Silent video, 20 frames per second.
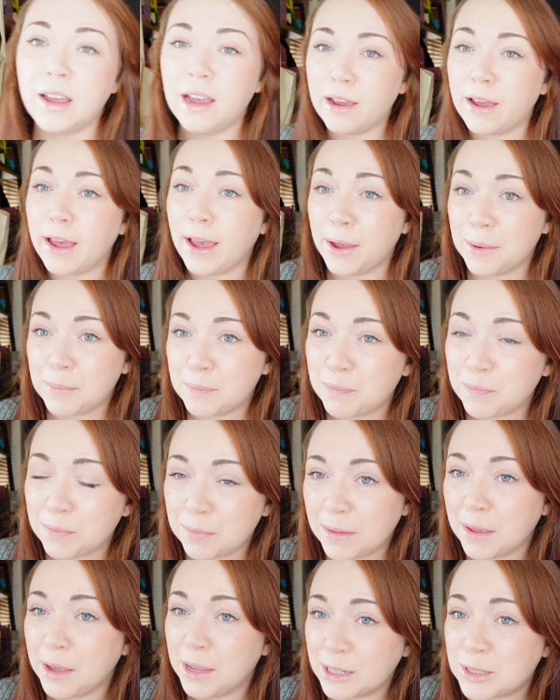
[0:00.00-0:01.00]
Okay,
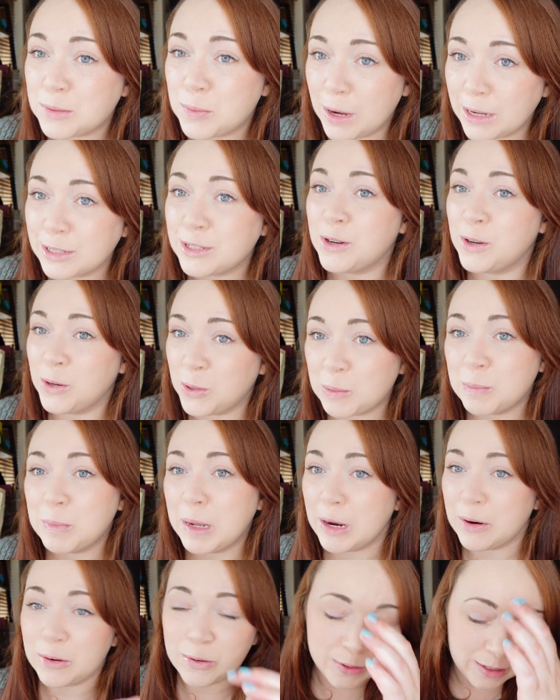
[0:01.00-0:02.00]
it's worked a lot
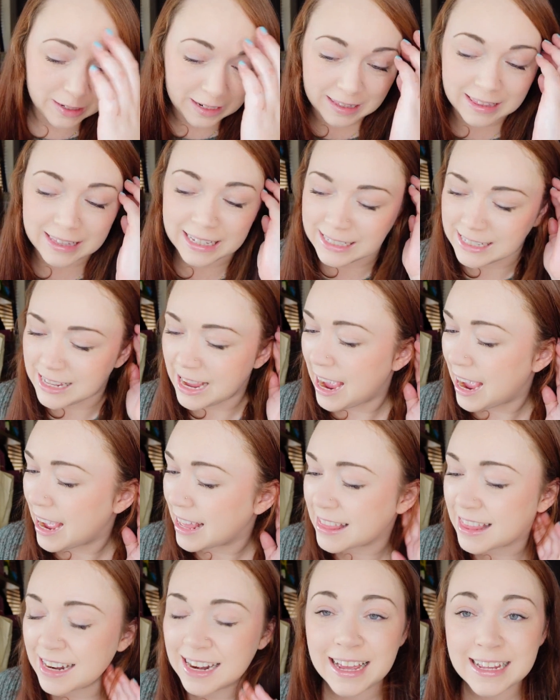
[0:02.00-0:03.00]
better on this hair.
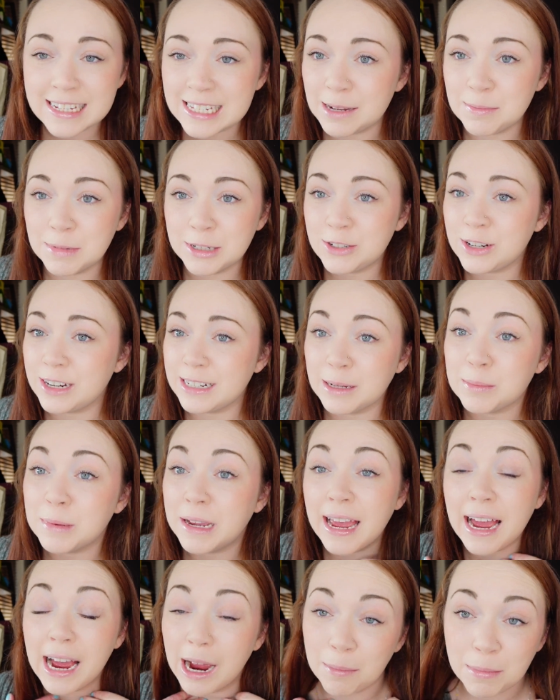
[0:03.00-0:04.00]
The last time I tried it, my
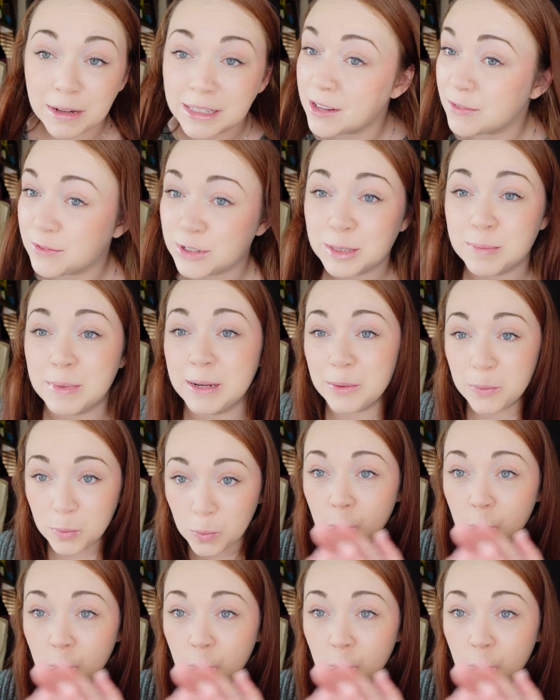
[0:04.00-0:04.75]
hair must have just been